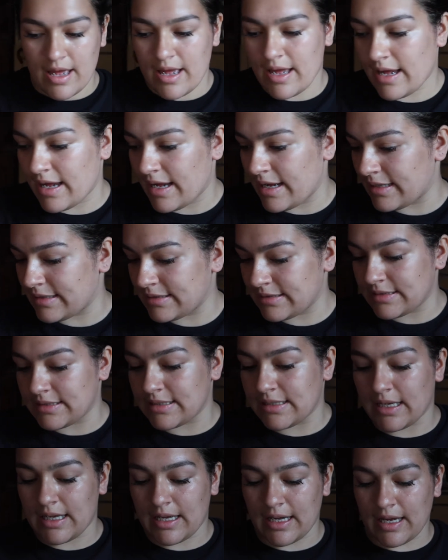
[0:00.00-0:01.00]

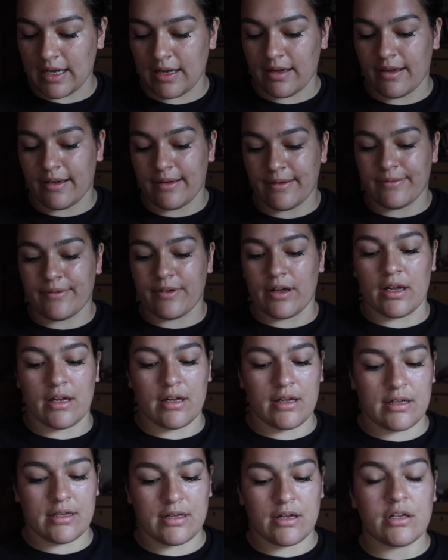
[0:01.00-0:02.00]
and I have
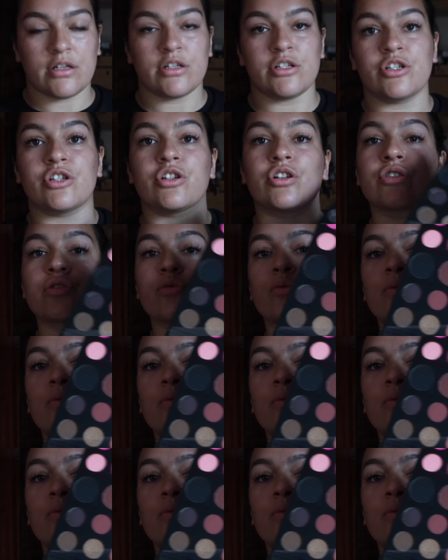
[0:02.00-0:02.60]
just